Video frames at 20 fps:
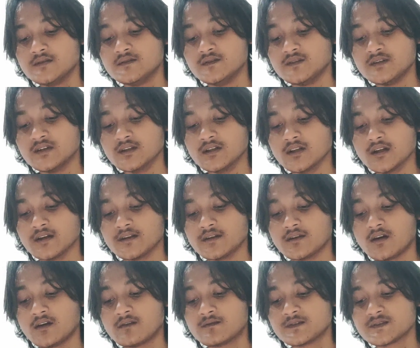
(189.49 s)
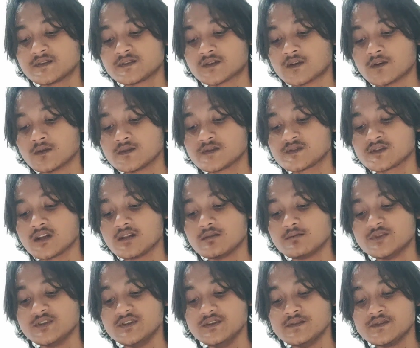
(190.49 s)
to kill and overthrow
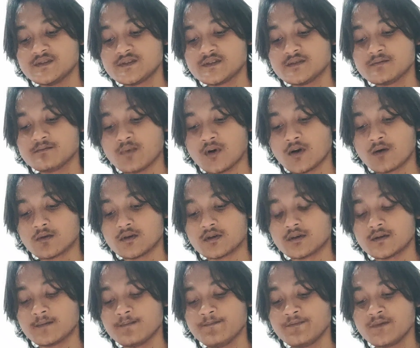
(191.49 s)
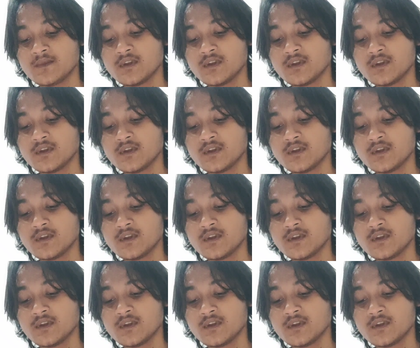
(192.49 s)
Salmonius' power.